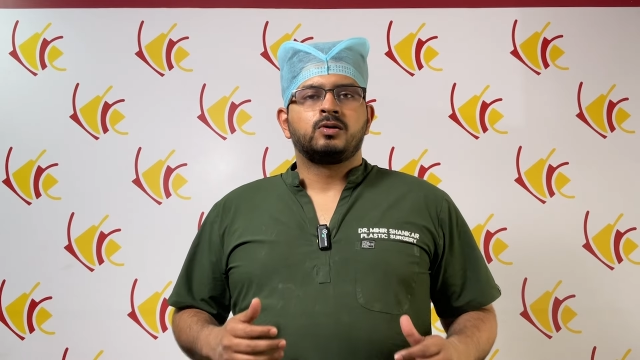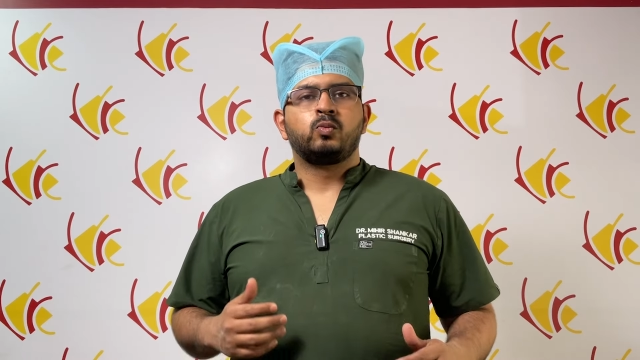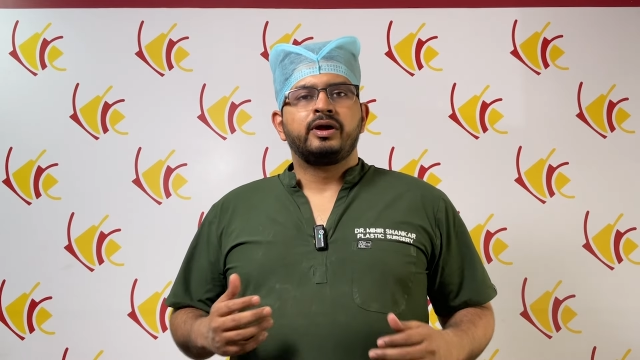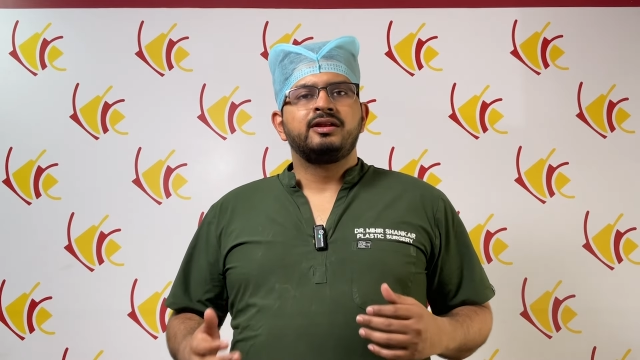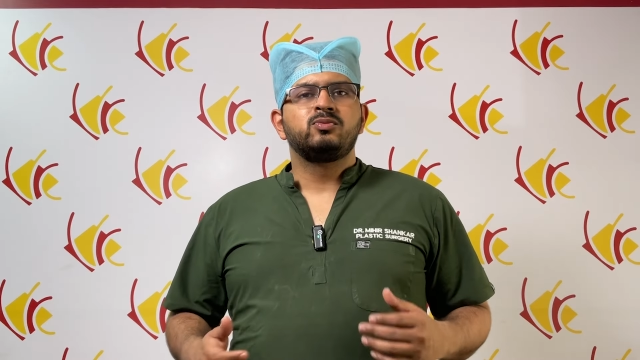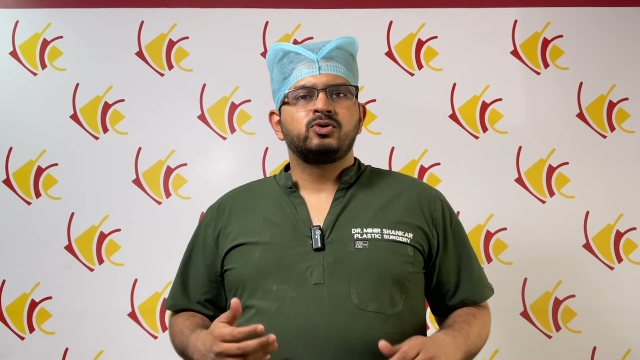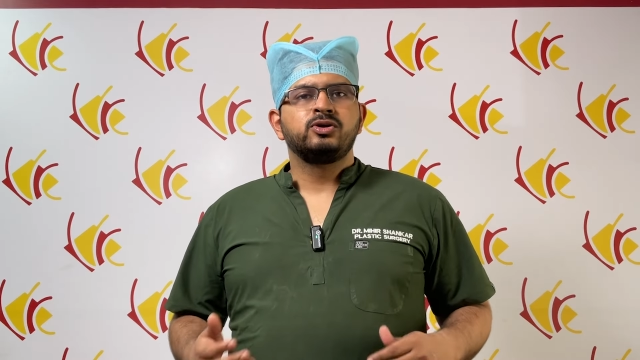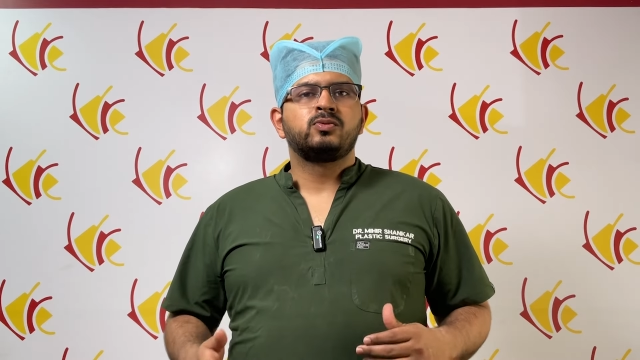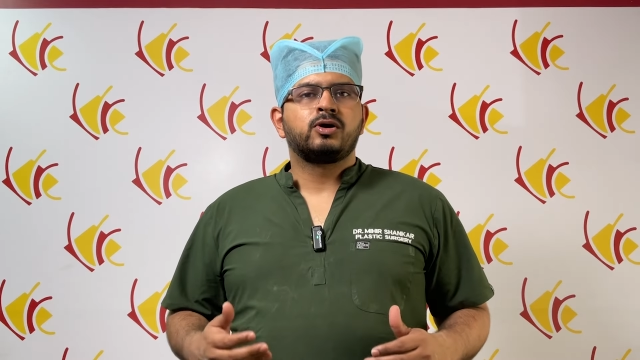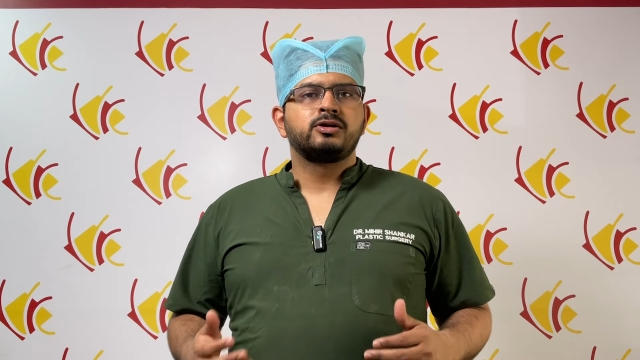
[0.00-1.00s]
when would
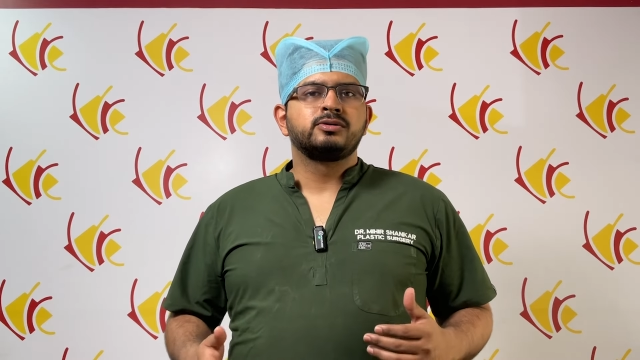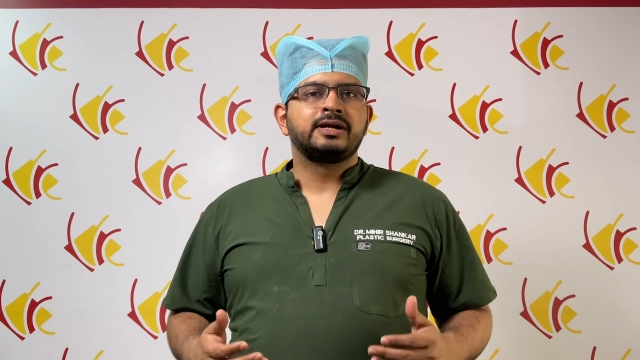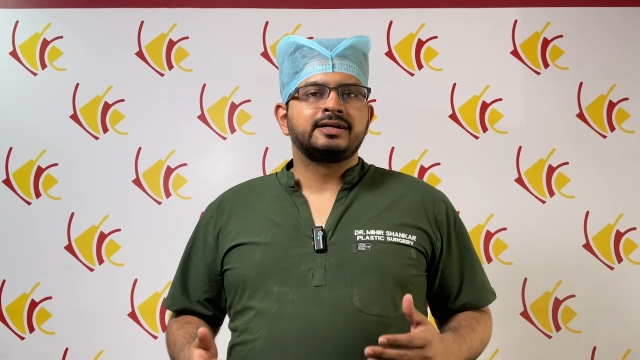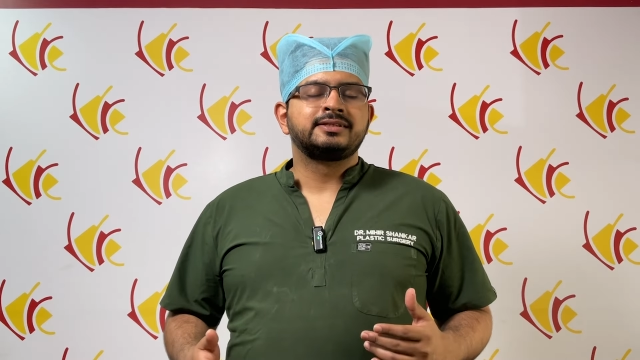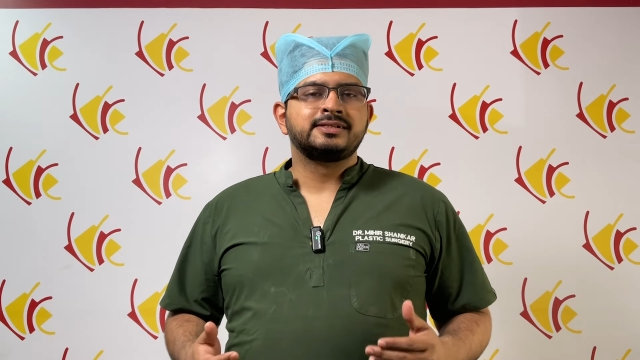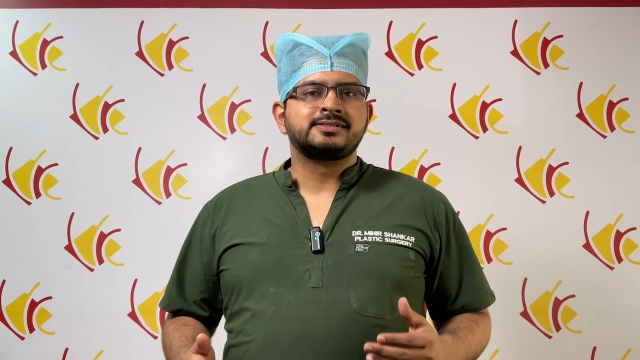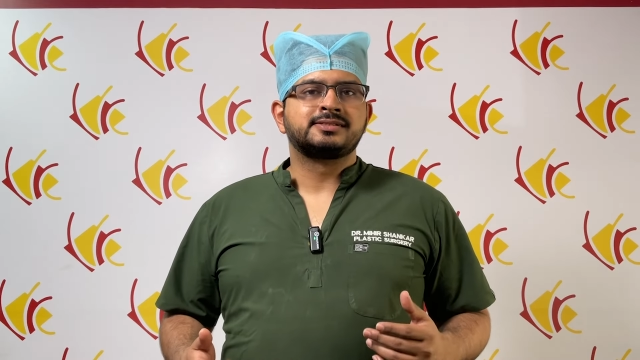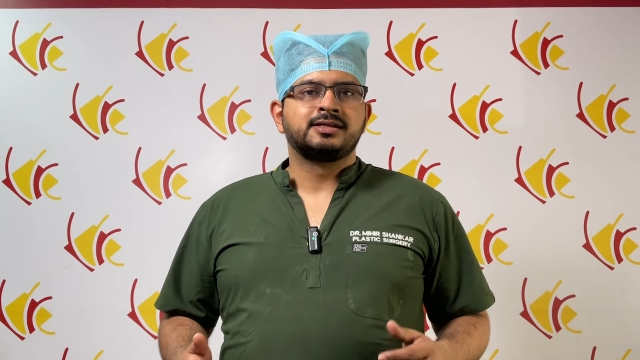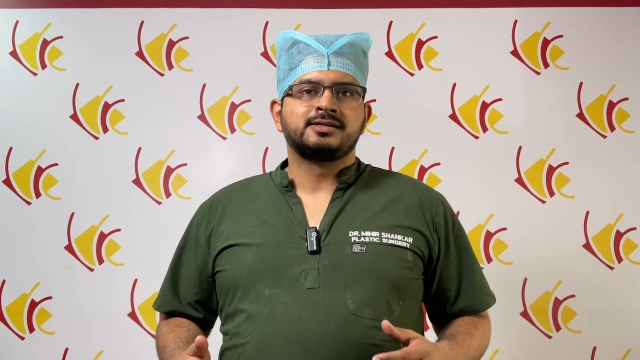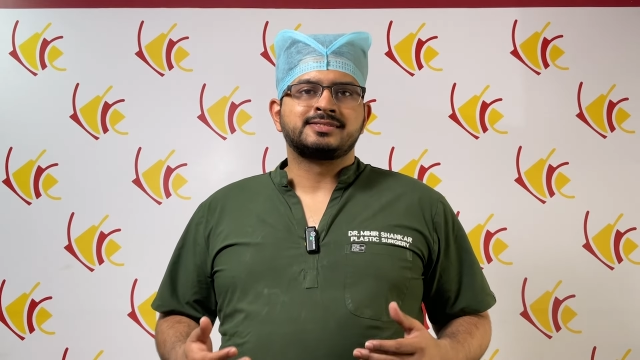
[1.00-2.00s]
you want to get
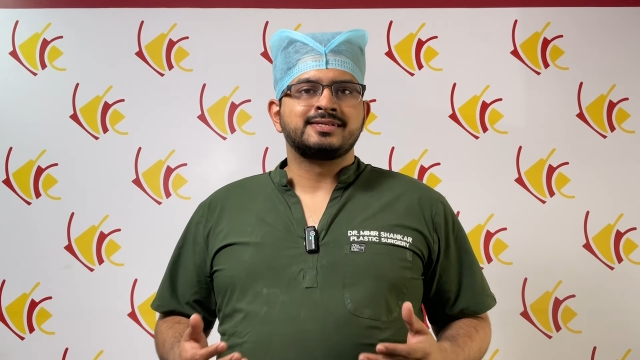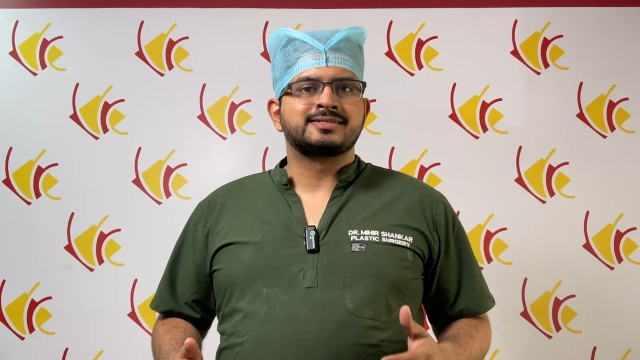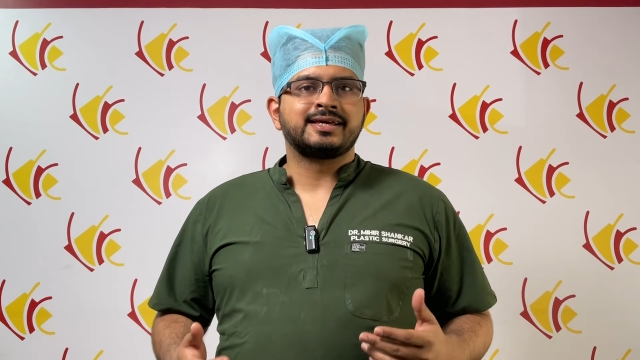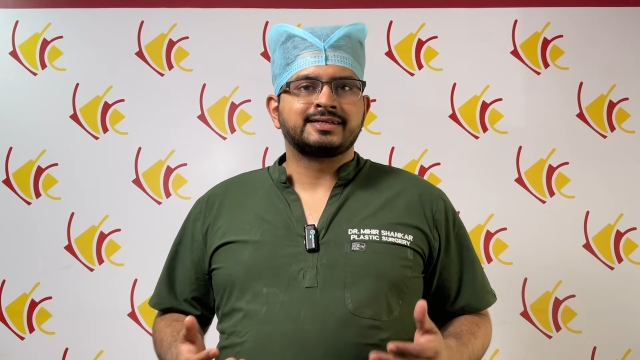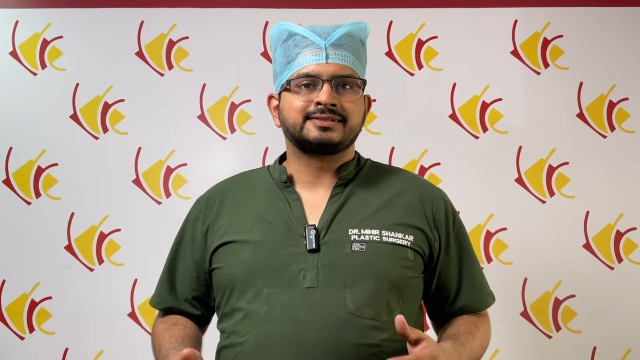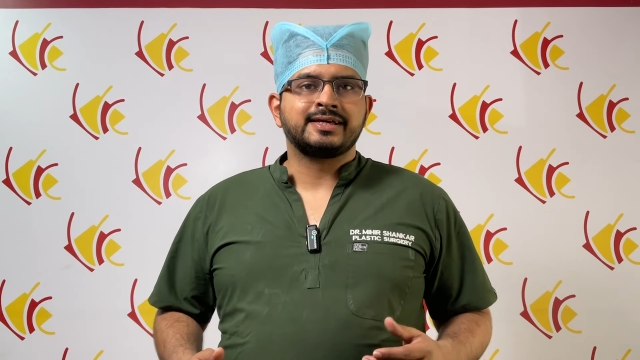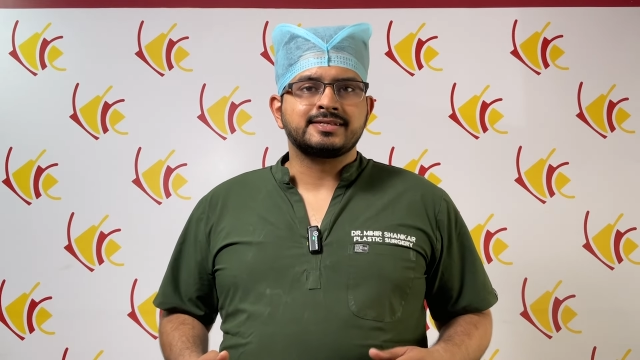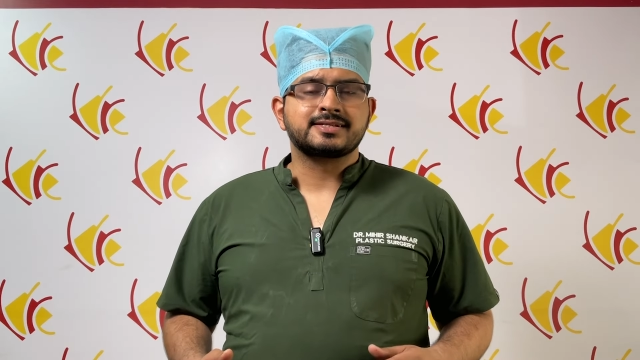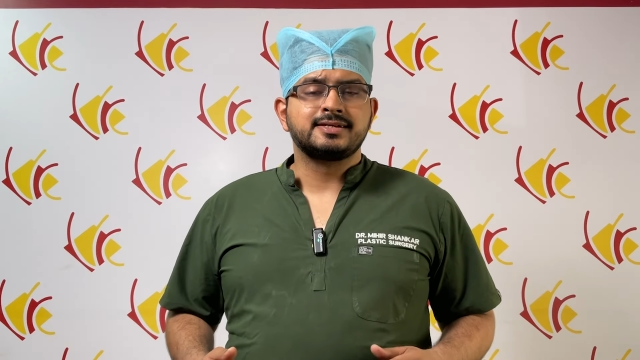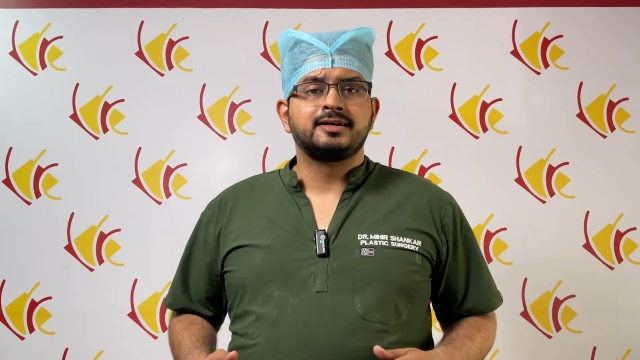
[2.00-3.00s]
this cyst
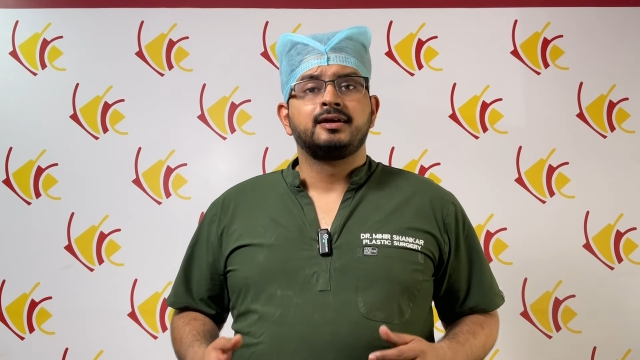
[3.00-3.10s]
excised?